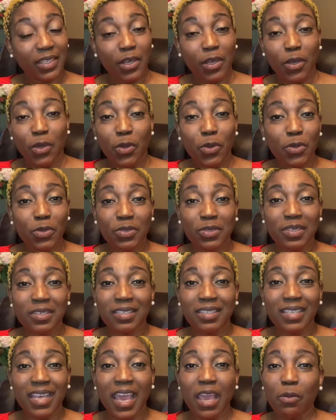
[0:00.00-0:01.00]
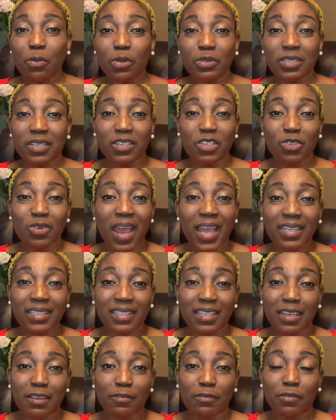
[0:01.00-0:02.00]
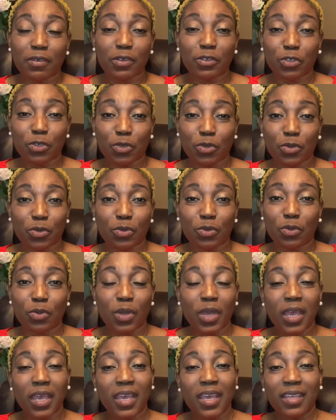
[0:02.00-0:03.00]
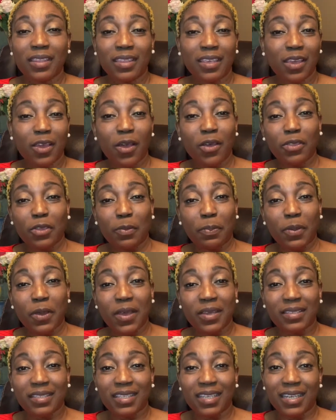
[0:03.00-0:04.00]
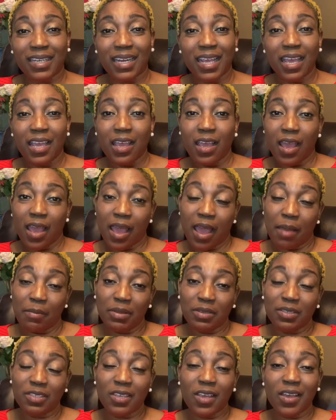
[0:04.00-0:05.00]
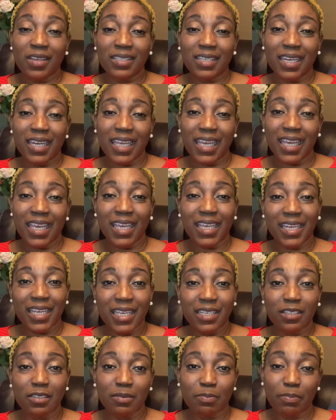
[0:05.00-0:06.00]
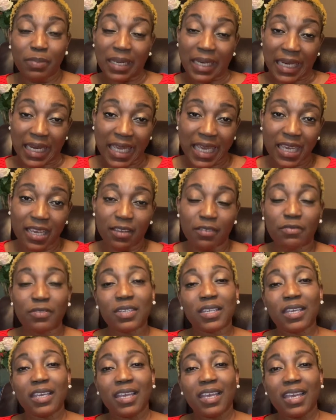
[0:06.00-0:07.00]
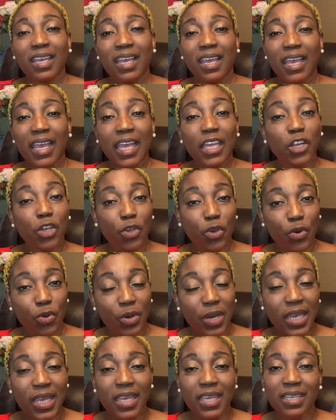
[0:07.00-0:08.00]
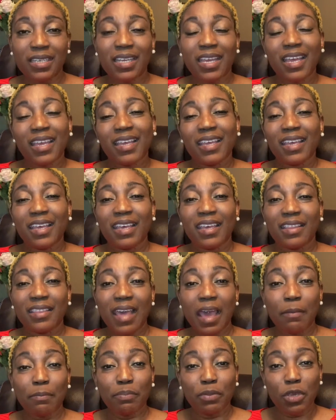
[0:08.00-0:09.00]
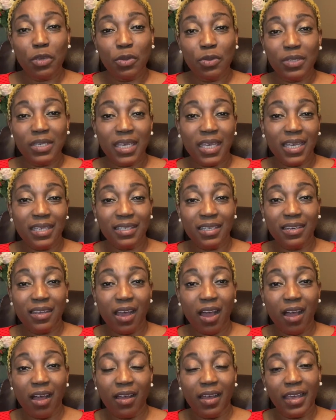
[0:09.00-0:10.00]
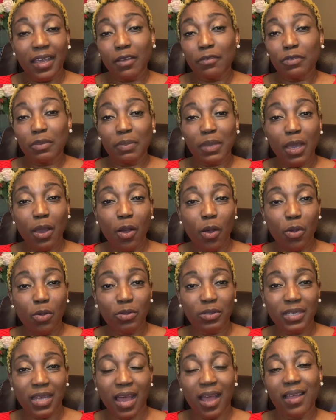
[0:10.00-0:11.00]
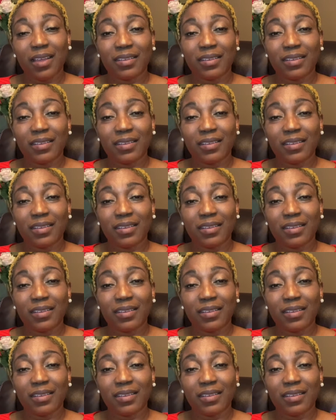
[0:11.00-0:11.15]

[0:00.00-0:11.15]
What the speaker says: Who's to say what's attractive to the other person? I mean, certainly it is believed and agreed that beauty is in the eye of the beholder.